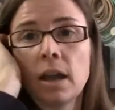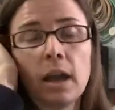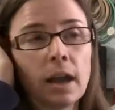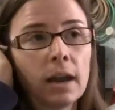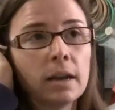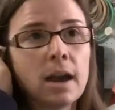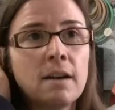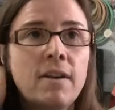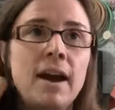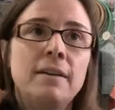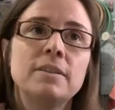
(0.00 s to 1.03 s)
And
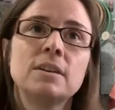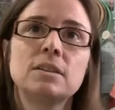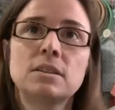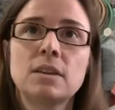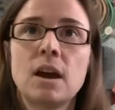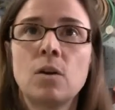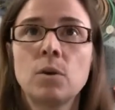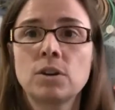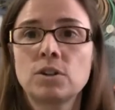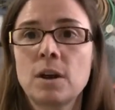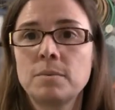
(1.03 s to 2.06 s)
I've had this uh,
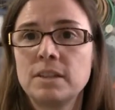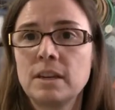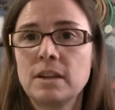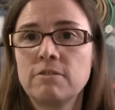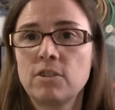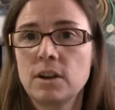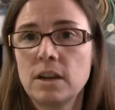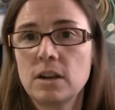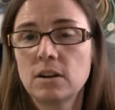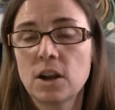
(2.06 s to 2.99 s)
workshop sitting for a year,